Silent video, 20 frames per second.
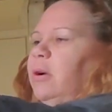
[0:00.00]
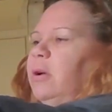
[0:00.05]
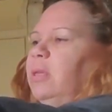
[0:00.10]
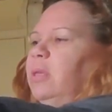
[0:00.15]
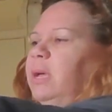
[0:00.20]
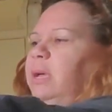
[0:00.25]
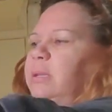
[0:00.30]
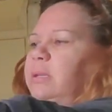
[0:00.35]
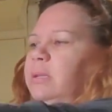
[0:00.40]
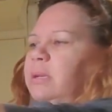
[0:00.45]
I
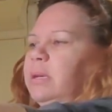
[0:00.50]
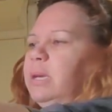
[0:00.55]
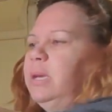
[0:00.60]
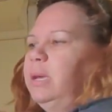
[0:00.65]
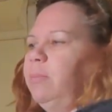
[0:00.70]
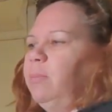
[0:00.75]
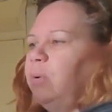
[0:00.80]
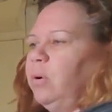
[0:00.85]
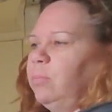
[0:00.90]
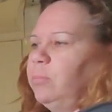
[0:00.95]
like to
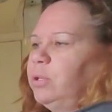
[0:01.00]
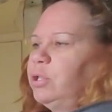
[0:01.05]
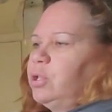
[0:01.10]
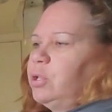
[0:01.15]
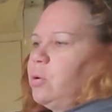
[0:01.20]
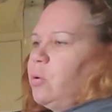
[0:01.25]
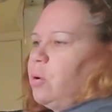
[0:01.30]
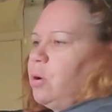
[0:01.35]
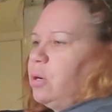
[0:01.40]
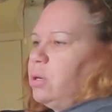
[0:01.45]
keep them
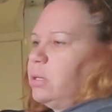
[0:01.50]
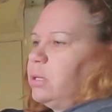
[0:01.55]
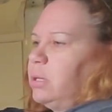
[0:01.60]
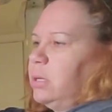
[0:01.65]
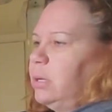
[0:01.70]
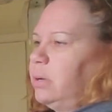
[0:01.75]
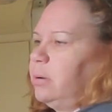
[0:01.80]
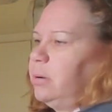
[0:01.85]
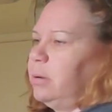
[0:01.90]
short,